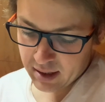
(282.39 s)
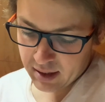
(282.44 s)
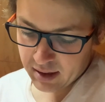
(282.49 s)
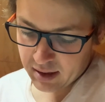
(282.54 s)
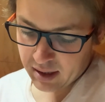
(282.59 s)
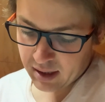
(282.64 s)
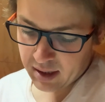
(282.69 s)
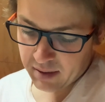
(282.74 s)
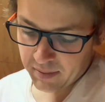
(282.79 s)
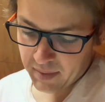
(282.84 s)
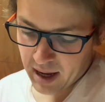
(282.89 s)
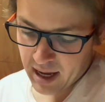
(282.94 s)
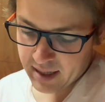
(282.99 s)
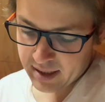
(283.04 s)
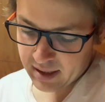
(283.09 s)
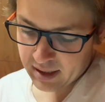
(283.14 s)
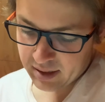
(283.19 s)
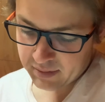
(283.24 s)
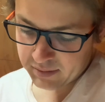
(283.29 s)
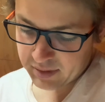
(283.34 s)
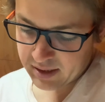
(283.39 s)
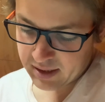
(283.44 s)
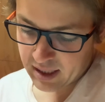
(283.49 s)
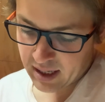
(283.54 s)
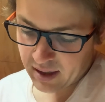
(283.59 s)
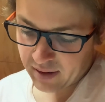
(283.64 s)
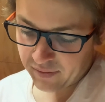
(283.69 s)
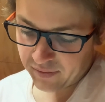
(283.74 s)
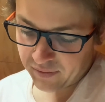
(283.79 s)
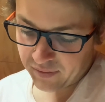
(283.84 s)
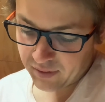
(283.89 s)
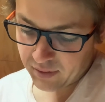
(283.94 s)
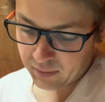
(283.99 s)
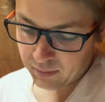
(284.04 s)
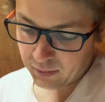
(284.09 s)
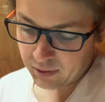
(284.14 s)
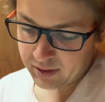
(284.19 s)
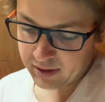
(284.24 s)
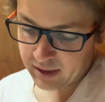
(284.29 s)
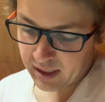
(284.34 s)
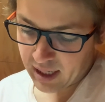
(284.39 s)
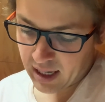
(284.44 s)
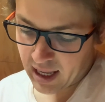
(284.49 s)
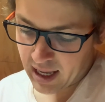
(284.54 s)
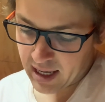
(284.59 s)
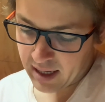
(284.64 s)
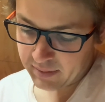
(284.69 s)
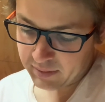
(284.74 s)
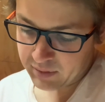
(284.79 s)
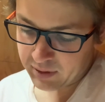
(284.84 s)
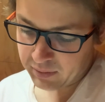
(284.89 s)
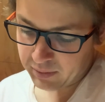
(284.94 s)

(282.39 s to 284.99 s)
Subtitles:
The commander himself was alarmed